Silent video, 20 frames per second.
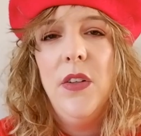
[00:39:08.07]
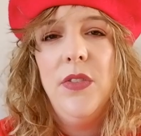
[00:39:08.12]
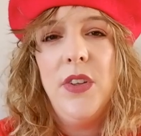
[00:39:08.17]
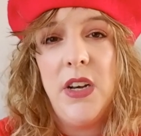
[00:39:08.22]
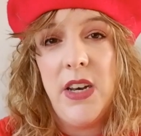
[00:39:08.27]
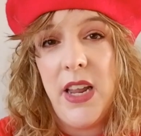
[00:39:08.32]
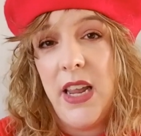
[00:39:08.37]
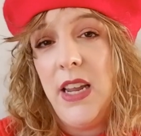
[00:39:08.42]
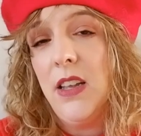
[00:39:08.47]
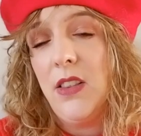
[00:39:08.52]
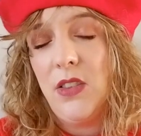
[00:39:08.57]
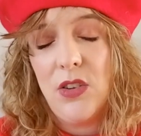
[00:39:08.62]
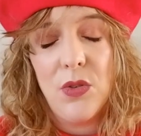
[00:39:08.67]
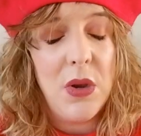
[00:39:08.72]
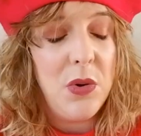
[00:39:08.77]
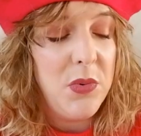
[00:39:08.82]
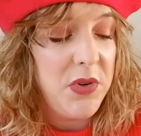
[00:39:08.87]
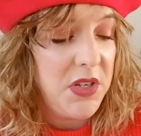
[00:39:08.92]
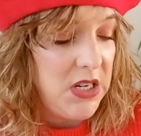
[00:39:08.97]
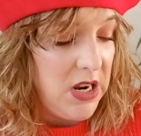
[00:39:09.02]
the Naked
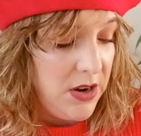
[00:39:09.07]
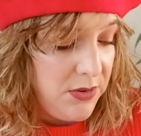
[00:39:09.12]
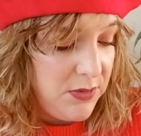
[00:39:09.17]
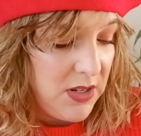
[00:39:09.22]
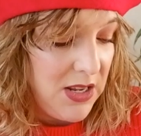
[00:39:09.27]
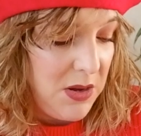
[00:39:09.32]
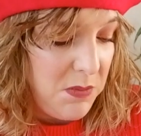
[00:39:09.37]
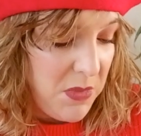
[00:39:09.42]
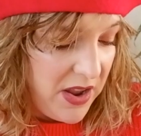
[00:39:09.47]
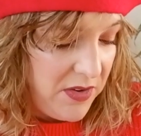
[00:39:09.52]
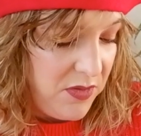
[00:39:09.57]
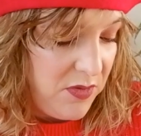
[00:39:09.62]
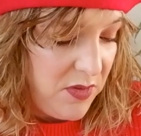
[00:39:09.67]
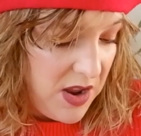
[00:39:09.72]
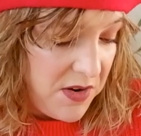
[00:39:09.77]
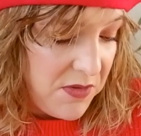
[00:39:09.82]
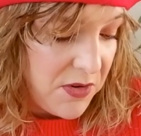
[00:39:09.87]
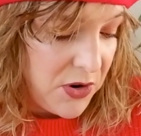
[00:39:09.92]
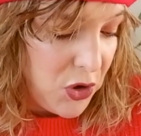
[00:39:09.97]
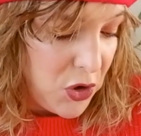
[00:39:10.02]
3 was definitely my
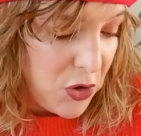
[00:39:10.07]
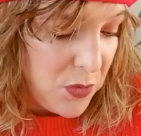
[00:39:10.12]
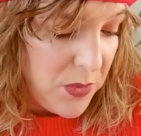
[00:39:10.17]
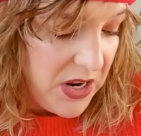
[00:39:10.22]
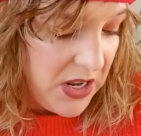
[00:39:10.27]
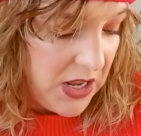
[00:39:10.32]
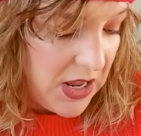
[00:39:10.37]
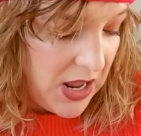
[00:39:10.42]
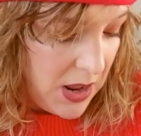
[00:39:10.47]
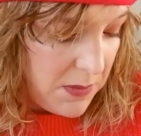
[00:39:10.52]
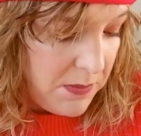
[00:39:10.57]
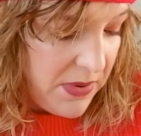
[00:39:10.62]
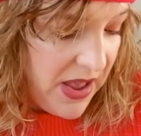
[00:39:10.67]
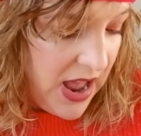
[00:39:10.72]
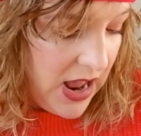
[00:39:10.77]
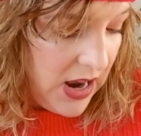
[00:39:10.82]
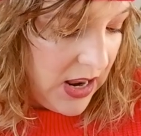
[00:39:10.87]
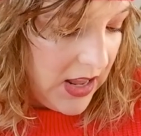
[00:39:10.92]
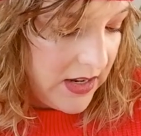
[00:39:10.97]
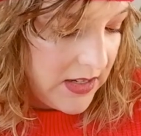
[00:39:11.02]
favorite Urban Decay
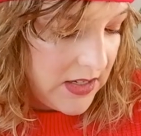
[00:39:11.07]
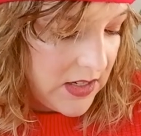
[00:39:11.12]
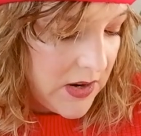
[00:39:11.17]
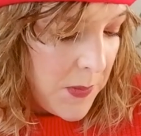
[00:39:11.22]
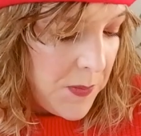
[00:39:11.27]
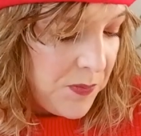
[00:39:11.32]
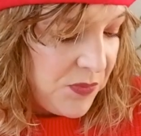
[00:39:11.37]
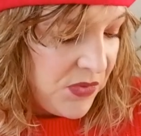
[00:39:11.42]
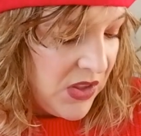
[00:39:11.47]
palette.